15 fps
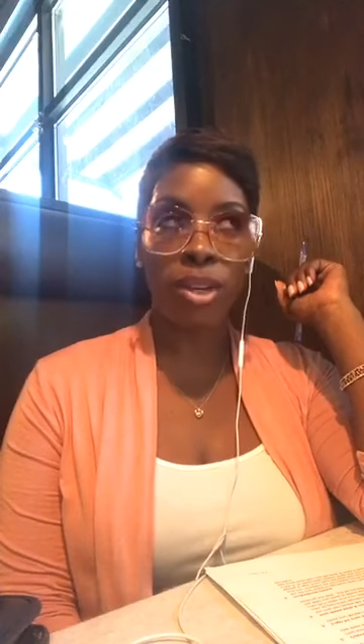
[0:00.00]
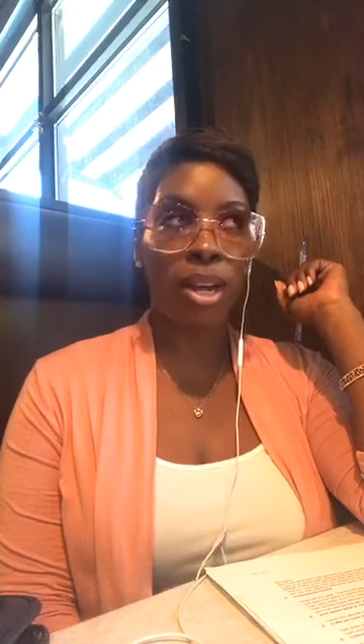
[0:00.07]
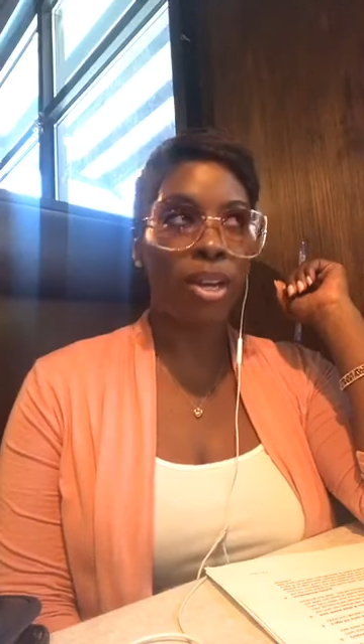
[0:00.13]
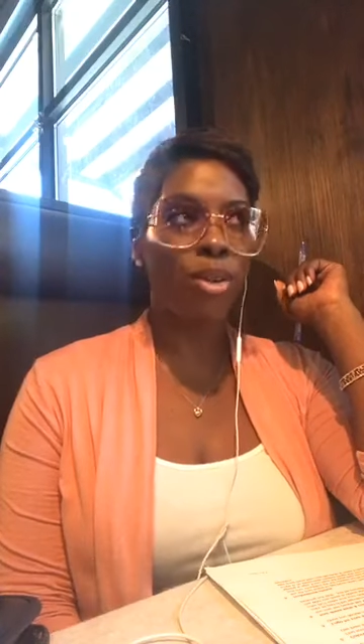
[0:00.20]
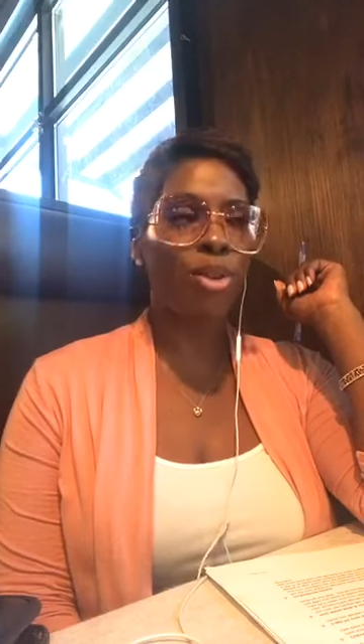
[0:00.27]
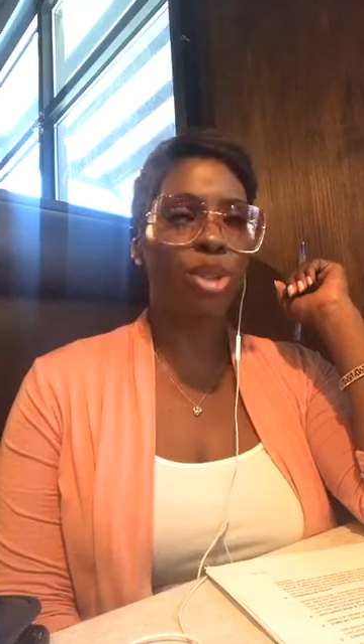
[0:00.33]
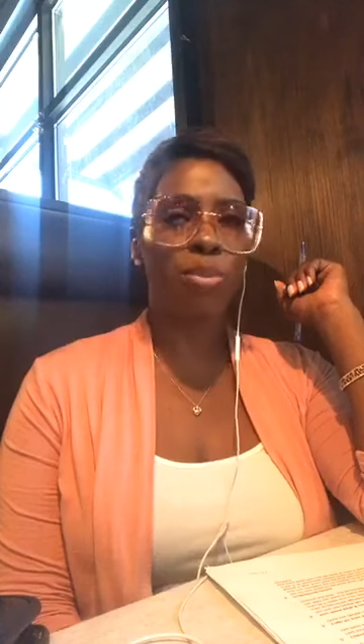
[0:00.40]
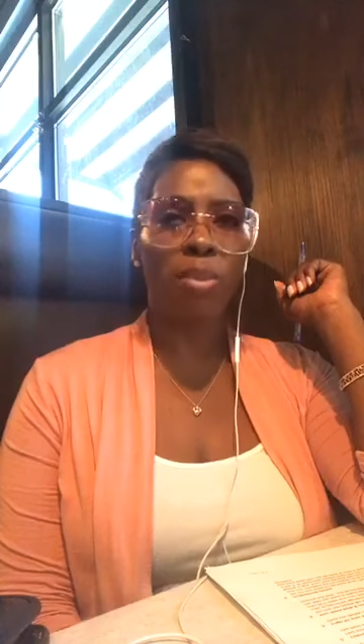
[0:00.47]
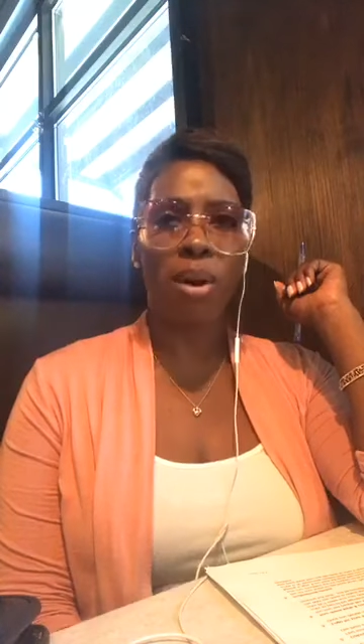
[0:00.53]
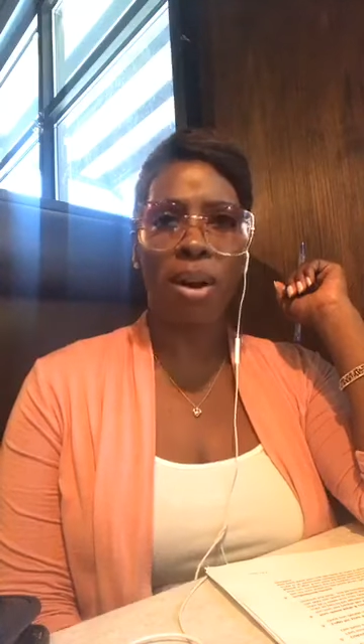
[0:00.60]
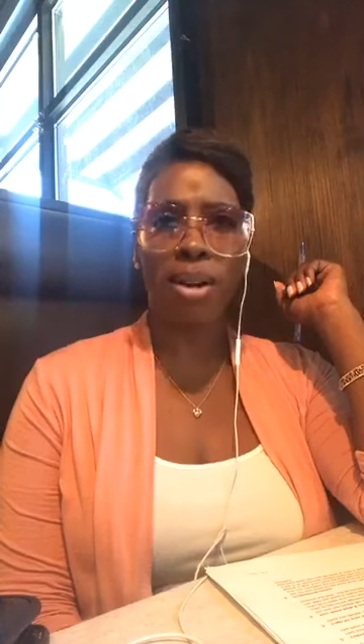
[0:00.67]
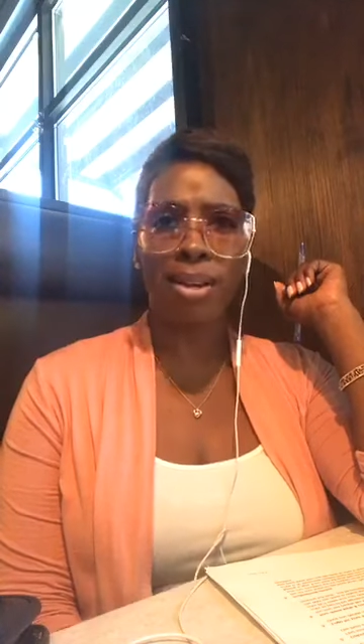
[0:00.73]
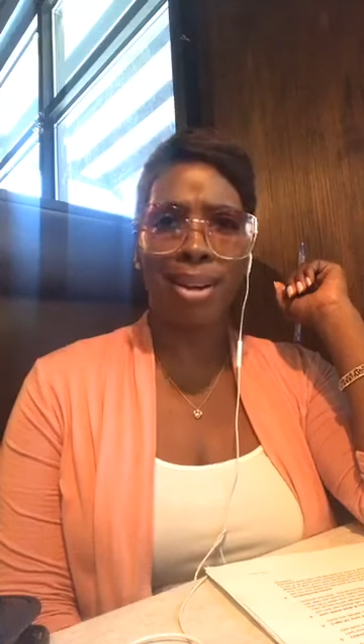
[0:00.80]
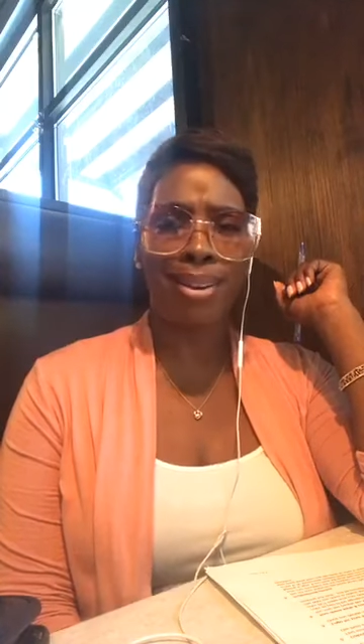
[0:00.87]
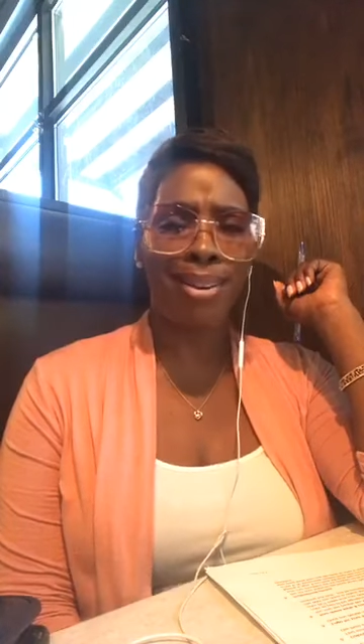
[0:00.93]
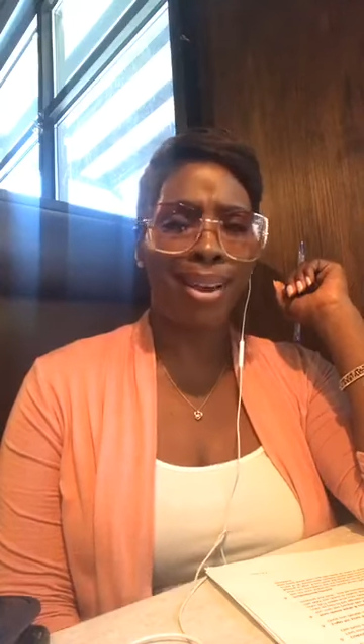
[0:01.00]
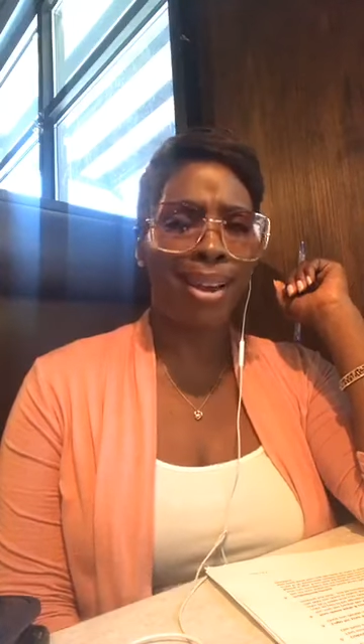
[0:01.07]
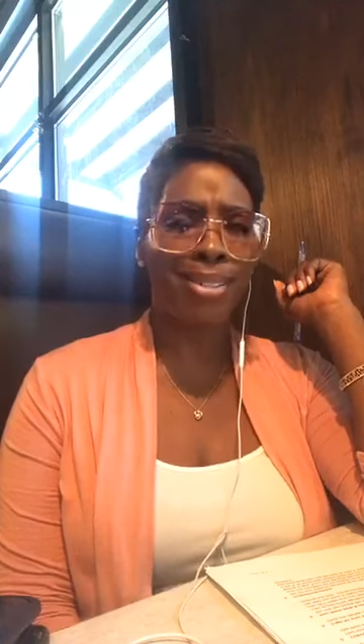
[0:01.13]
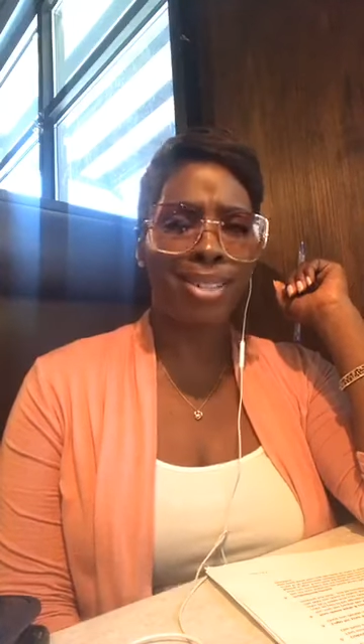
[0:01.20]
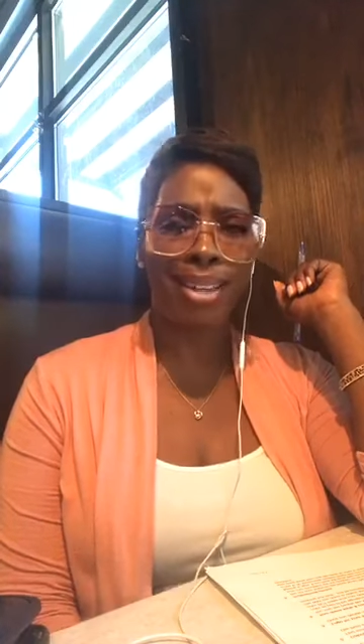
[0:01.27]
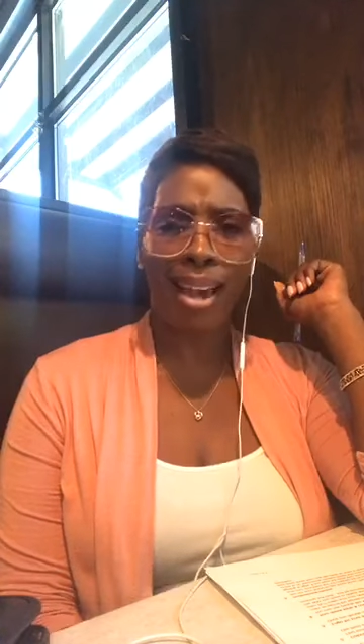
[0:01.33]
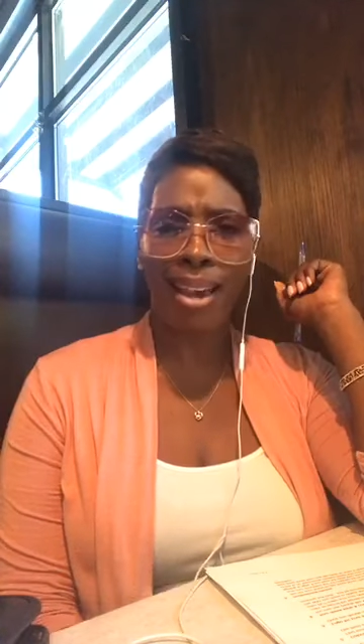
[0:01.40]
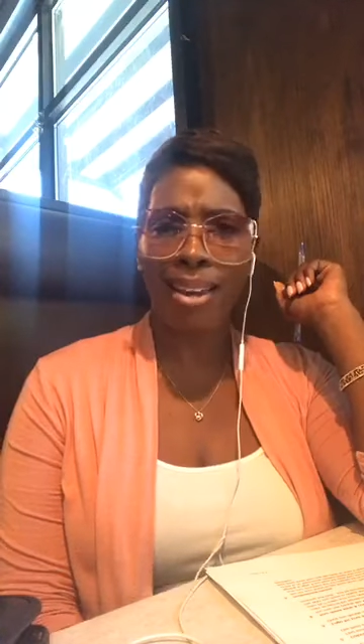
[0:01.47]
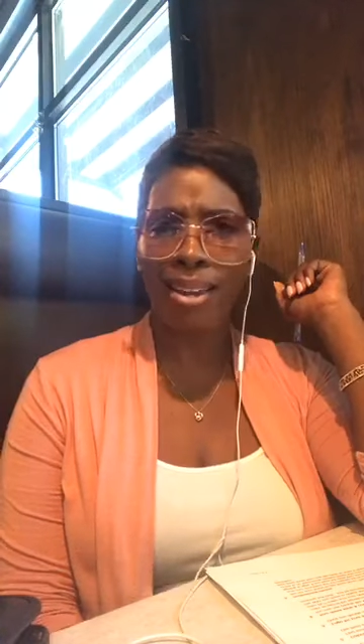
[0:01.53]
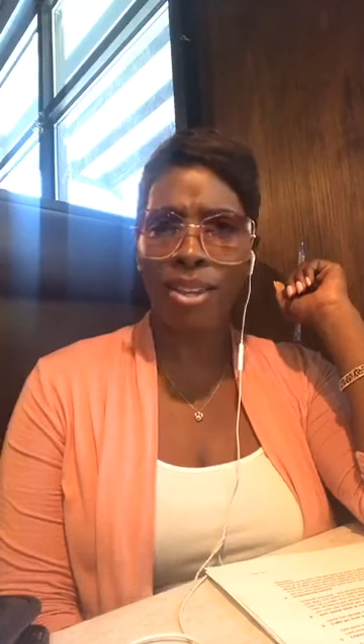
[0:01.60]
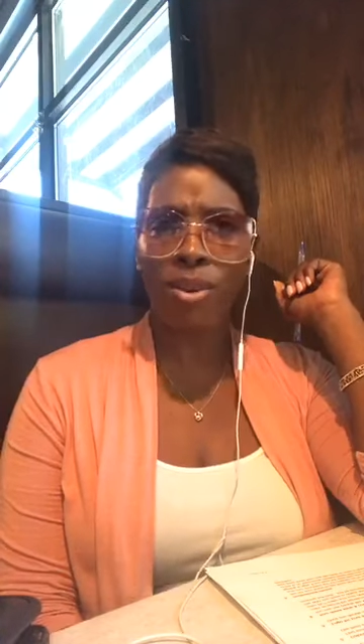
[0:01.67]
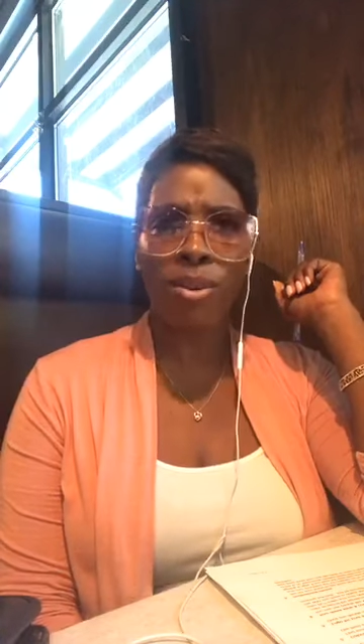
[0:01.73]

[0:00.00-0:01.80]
Yeah, you're smart. Yeah, you're educated.